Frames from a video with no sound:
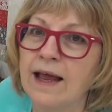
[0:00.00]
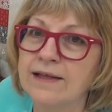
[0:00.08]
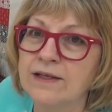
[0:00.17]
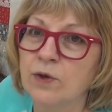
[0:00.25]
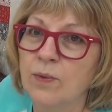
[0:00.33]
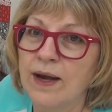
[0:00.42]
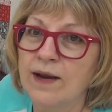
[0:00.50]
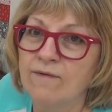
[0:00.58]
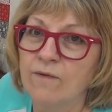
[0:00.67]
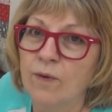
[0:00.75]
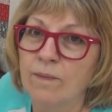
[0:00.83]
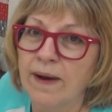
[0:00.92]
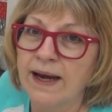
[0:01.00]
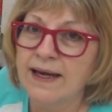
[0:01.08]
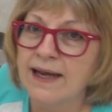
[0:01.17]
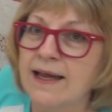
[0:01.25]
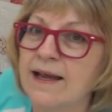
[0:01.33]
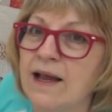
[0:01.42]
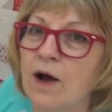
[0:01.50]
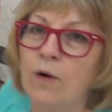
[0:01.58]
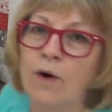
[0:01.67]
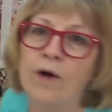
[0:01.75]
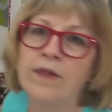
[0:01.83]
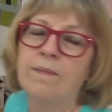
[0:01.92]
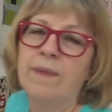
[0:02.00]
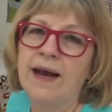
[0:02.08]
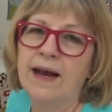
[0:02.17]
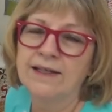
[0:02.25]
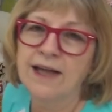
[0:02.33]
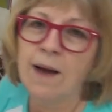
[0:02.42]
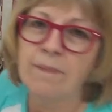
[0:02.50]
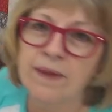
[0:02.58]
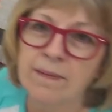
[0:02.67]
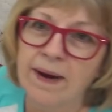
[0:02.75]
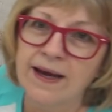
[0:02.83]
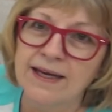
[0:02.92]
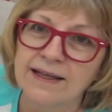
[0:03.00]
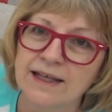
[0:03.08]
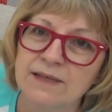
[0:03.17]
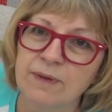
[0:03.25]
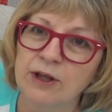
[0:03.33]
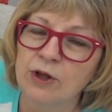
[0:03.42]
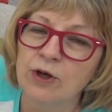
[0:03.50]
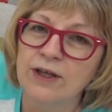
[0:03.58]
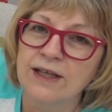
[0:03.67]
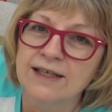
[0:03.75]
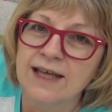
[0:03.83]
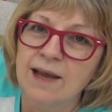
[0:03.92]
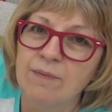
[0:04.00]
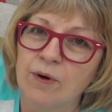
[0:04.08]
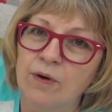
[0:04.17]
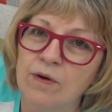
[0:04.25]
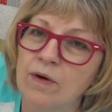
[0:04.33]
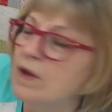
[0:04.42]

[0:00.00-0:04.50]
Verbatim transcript: it's still waiting for binding, or on the bi- top of the binding list. But look at the table.